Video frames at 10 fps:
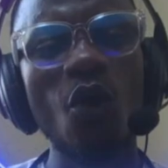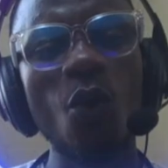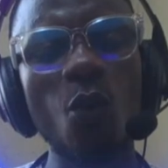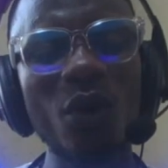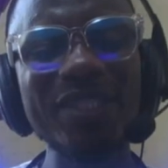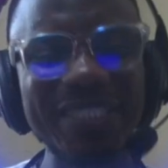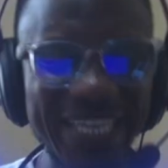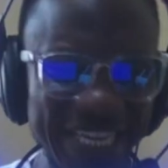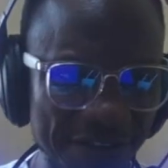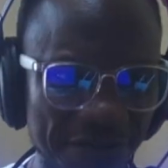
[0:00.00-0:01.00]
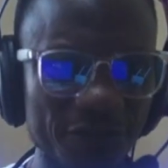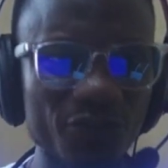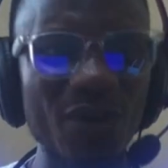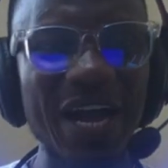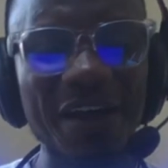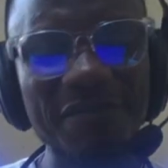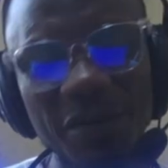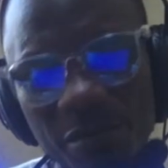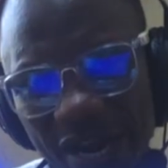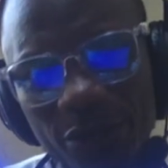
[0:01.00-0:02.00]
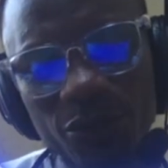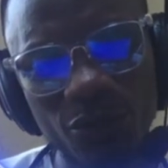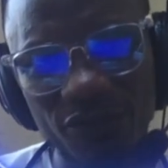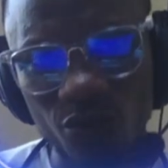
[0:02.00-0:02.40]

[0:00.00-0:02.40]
What if you have a Microsoft